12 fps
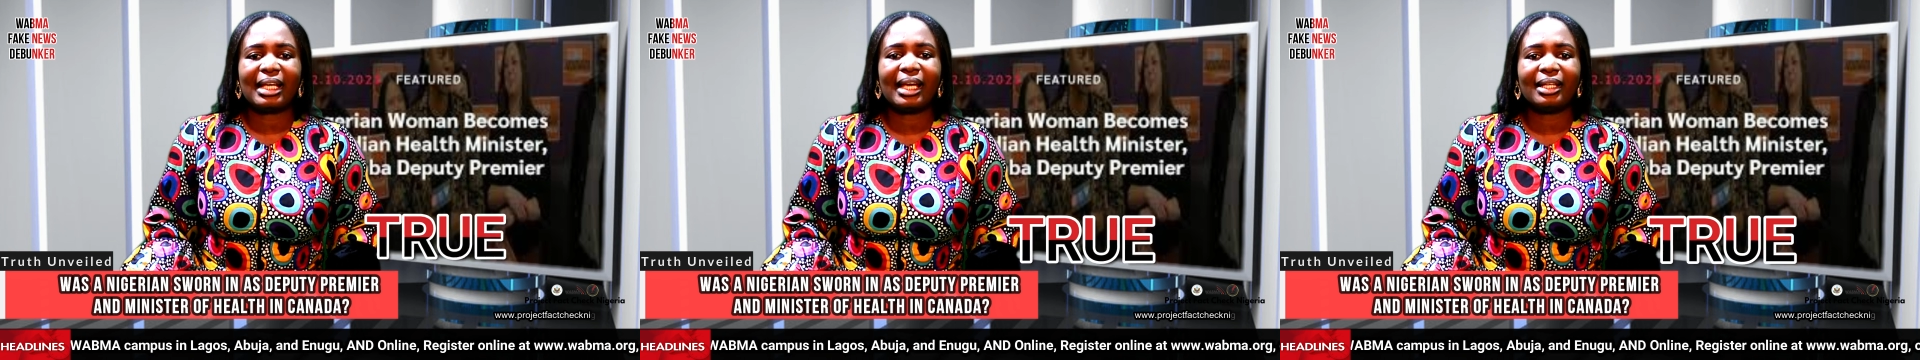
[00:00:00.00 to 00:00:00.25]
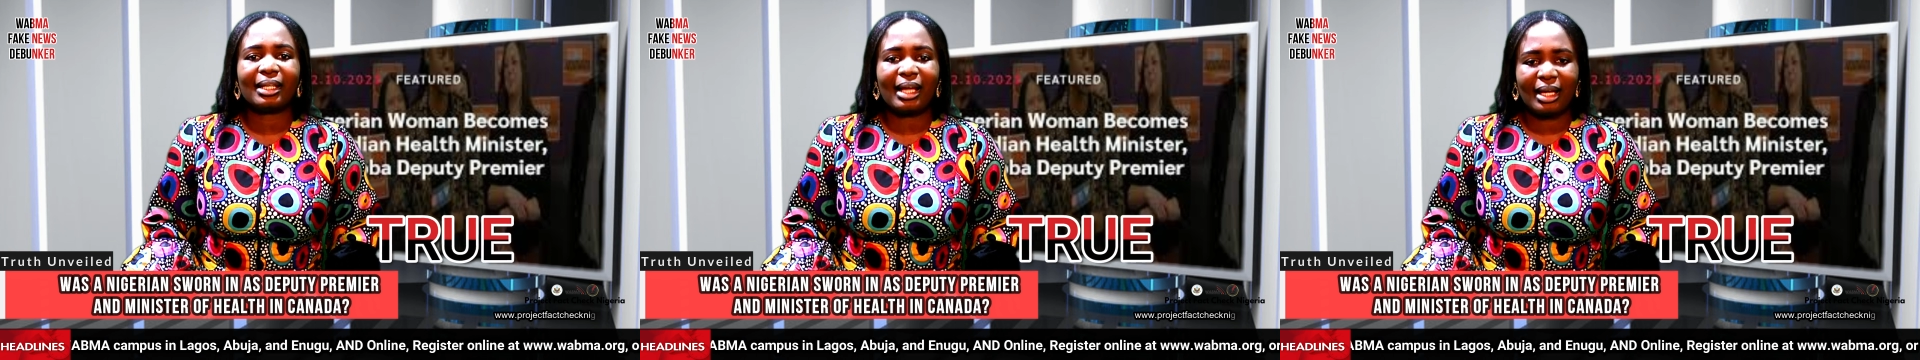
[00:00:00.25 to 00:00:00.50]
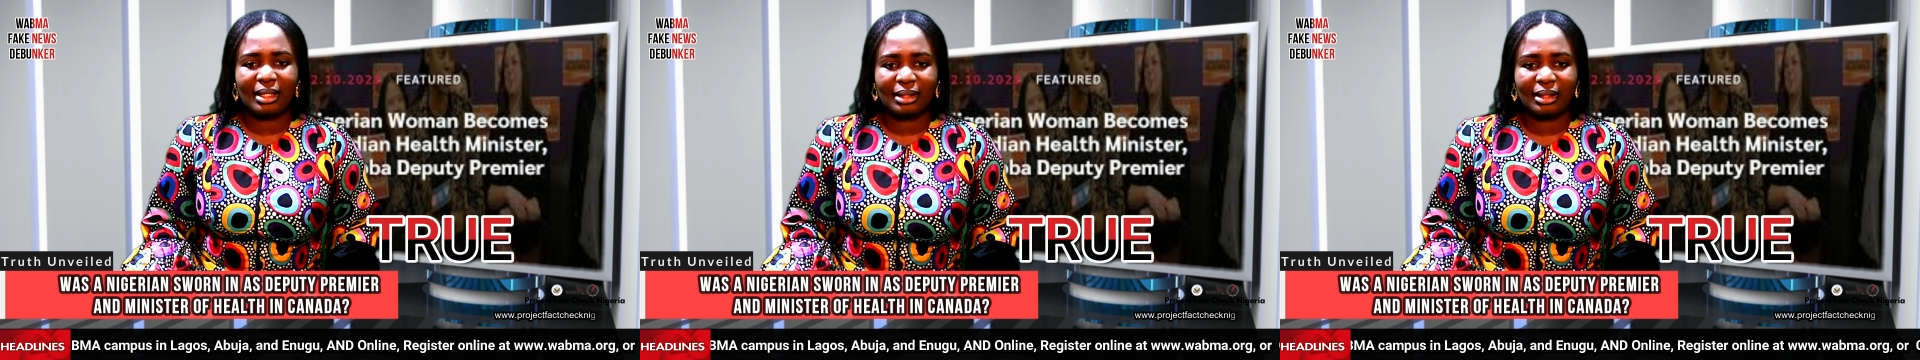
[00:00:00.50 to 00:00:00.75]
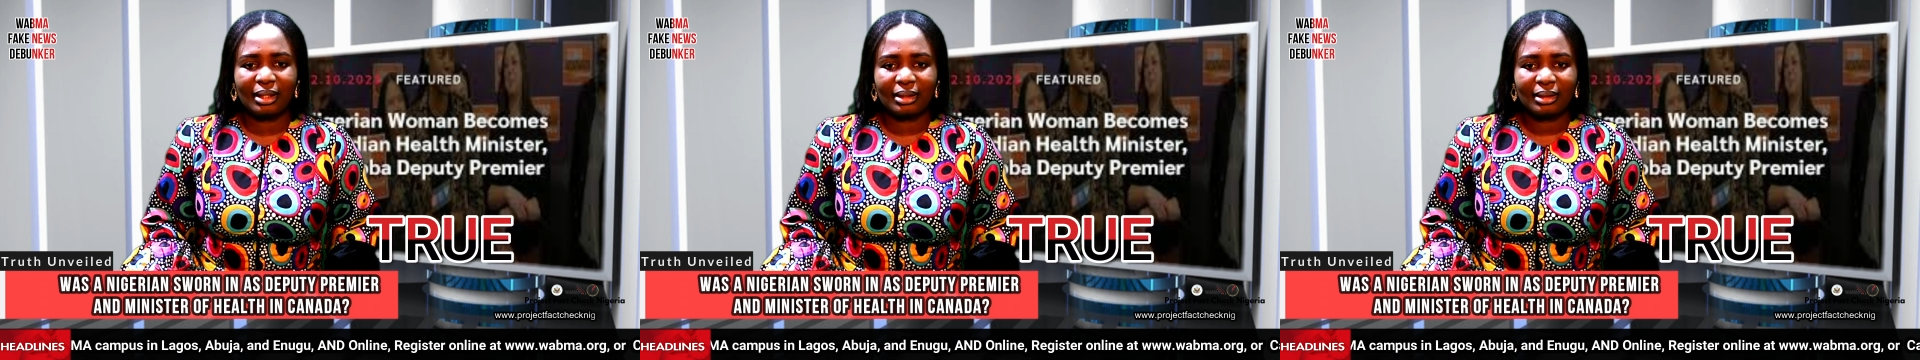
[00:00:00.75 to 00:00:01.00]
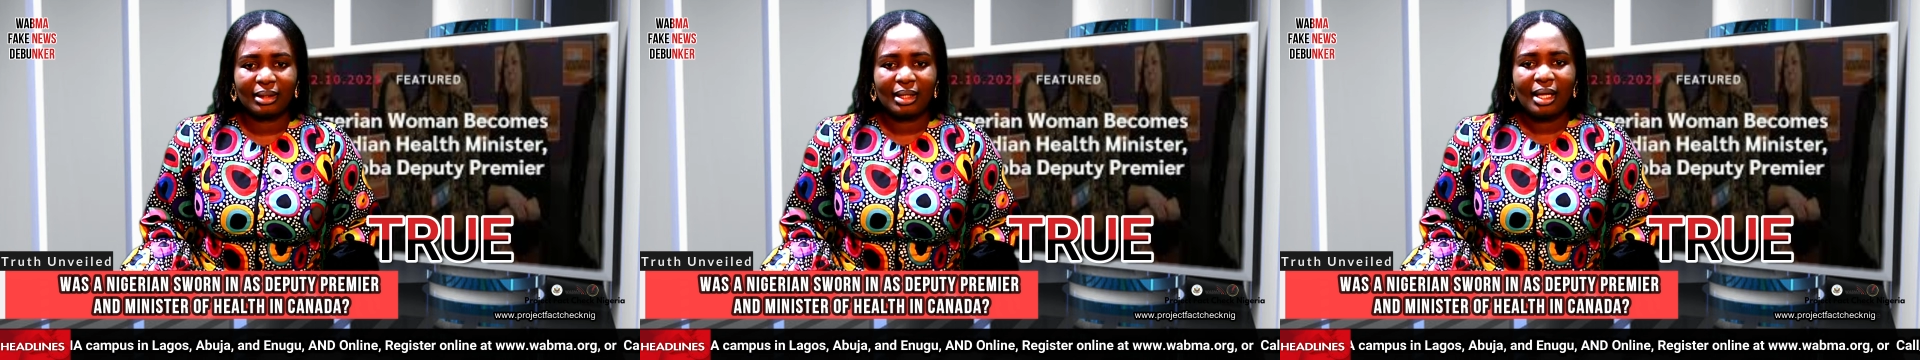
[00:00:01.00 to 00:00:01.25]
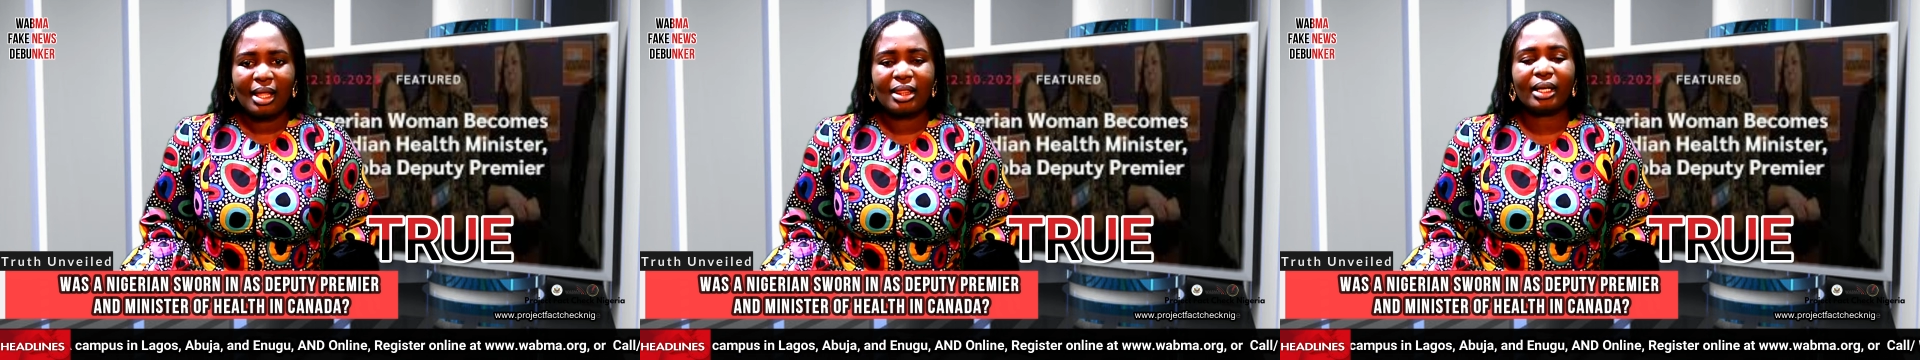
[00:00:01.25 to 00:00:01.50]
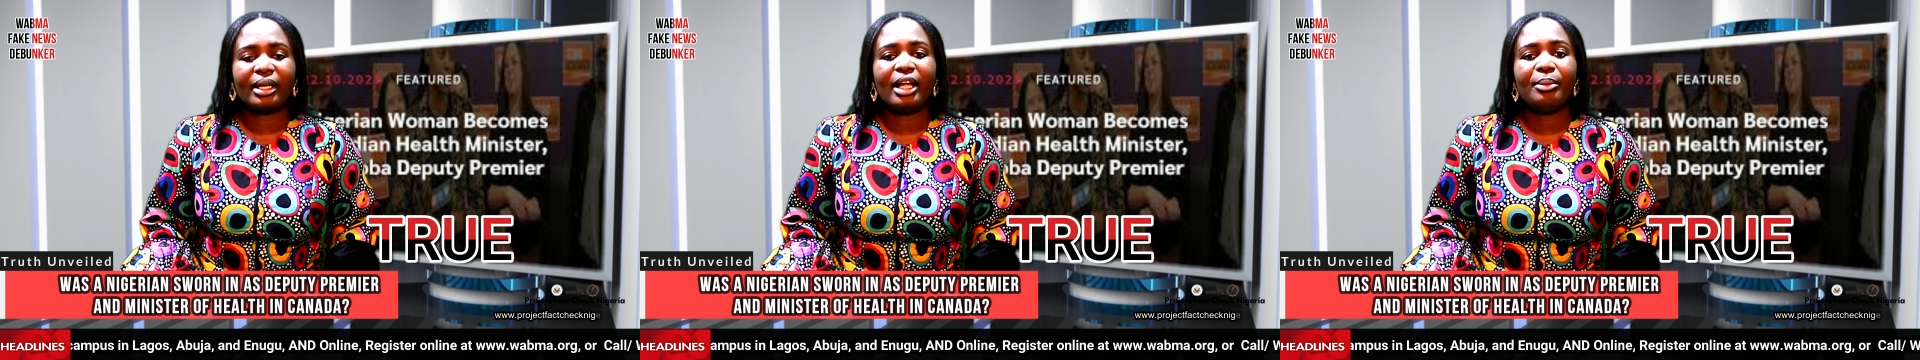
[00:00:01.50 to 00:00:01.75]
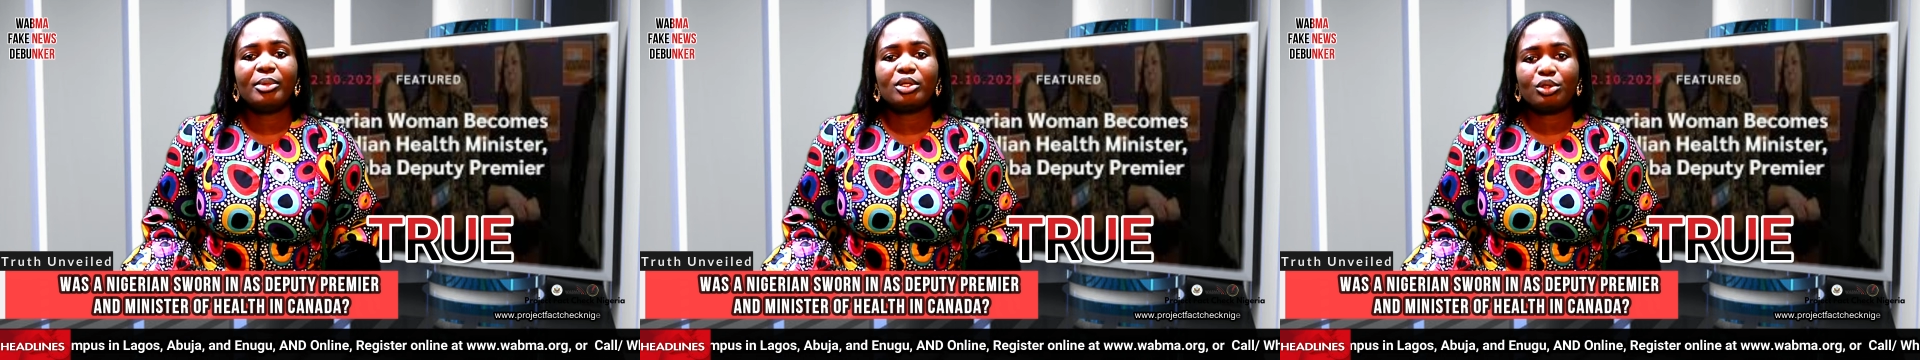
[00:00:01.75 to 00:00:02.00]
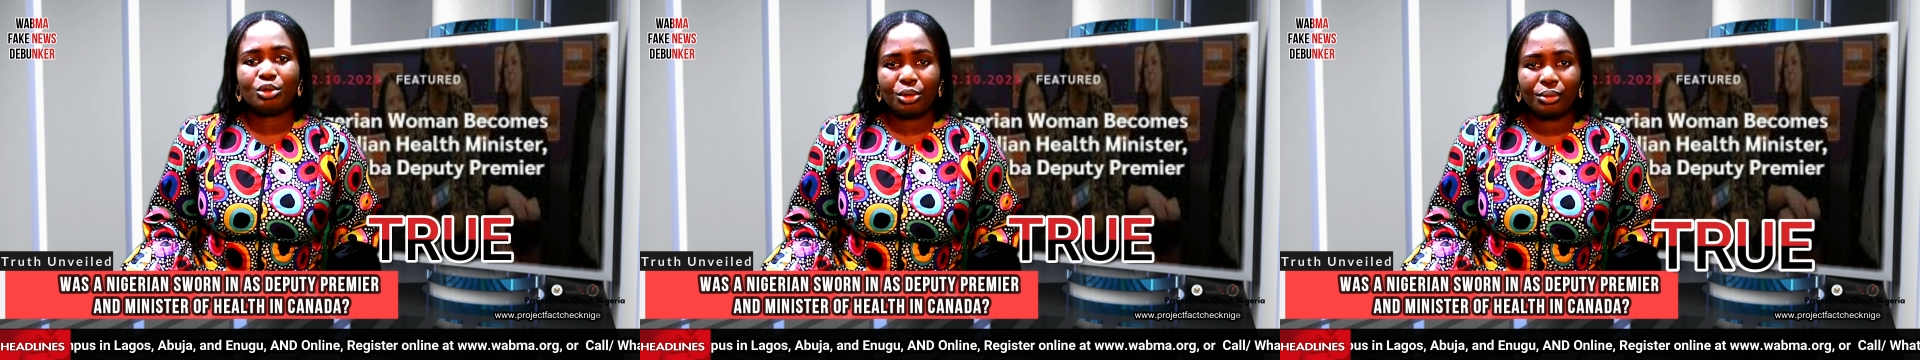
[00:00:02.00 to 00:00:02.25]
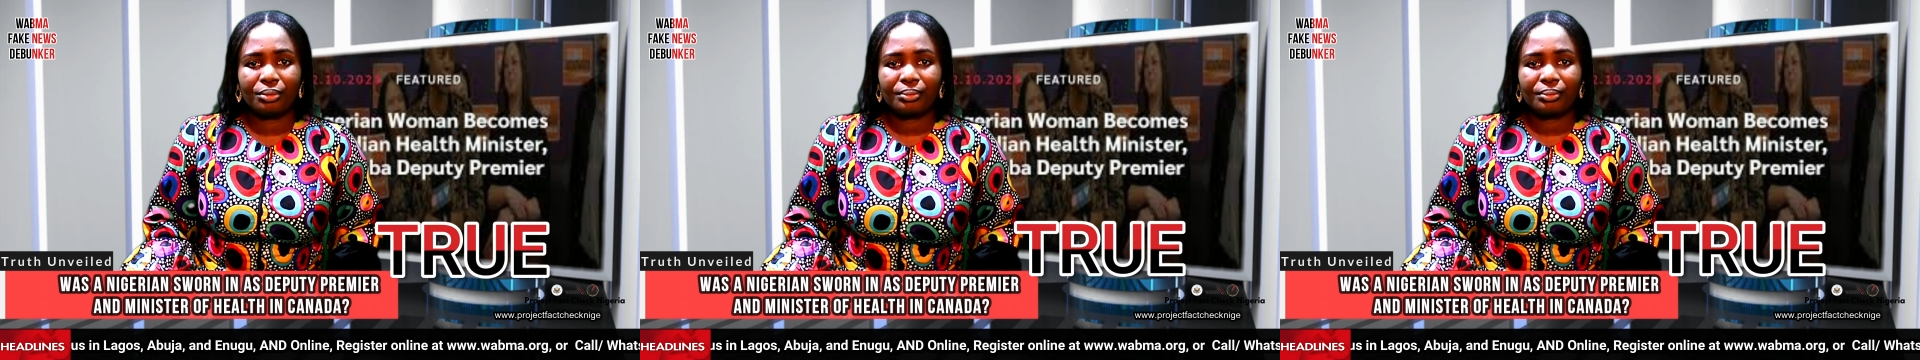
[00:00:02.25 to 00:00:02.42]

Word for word: in Canada. The claim is true.